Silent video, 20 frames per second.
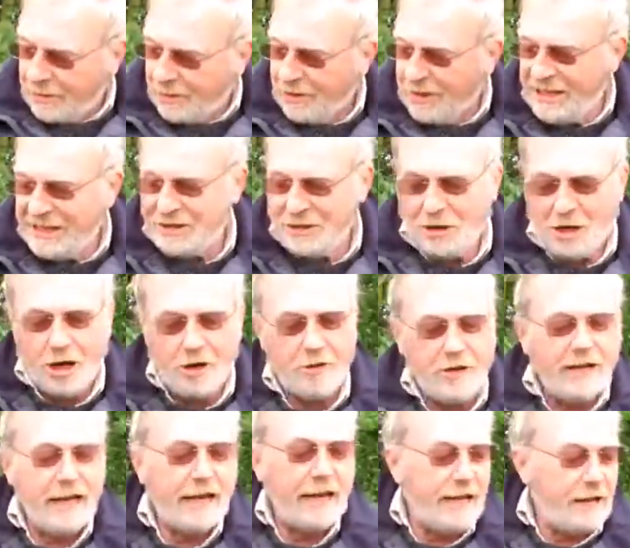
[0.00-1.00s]
only it's not
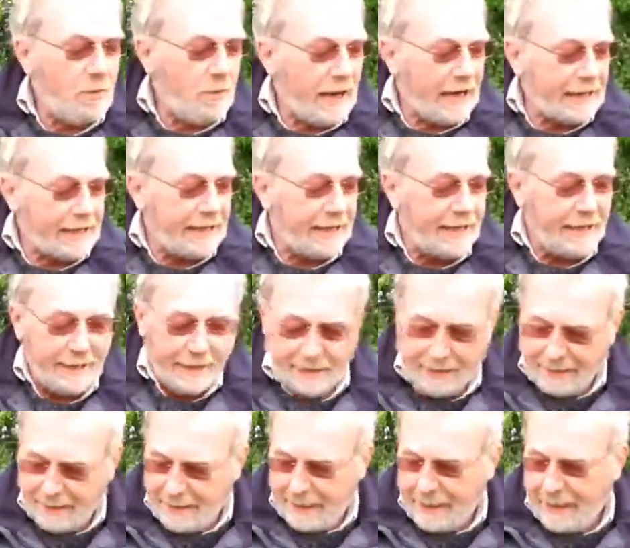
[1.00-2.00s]
really a whacker.
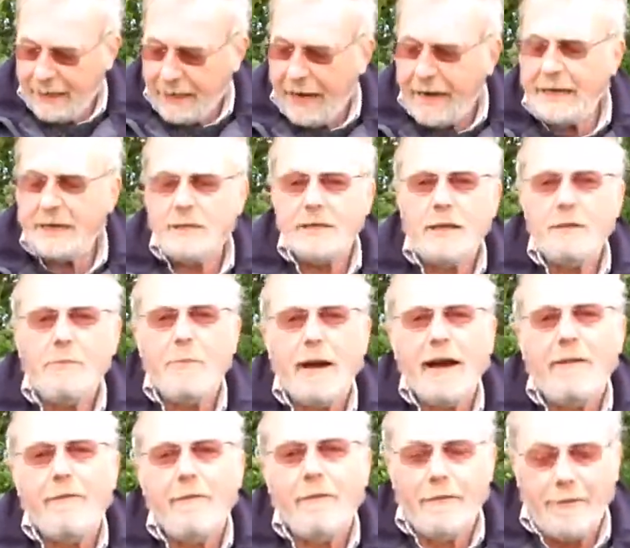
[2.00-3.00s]
eighteen
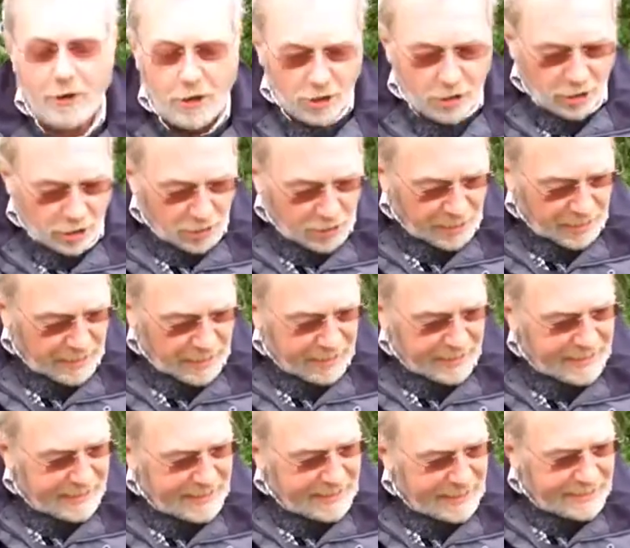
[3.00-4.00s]
pound four,
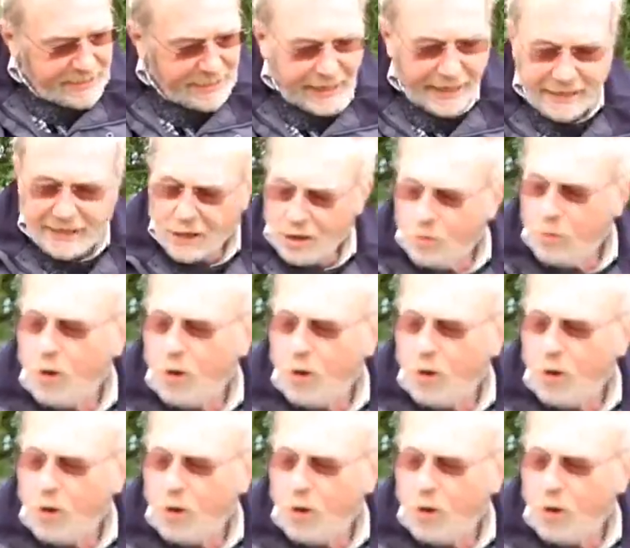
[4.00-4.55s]
taken at